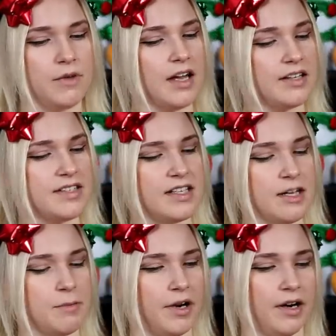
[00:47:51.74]
I don't see a
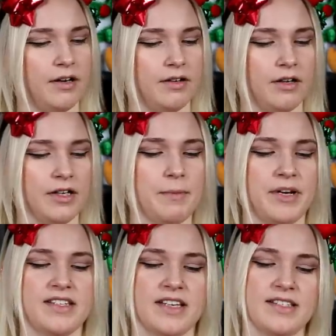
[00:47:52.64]
number. Okay,
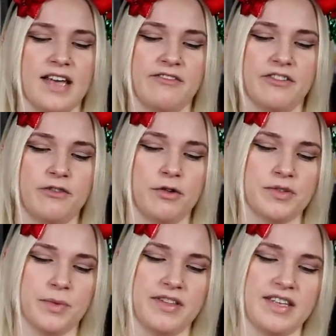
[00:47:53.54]
but it does have, of
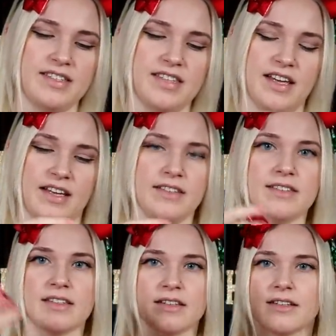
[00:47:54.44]
course, one of these
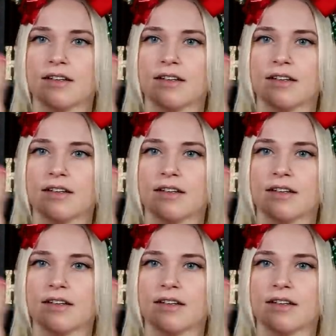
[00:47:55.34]
things.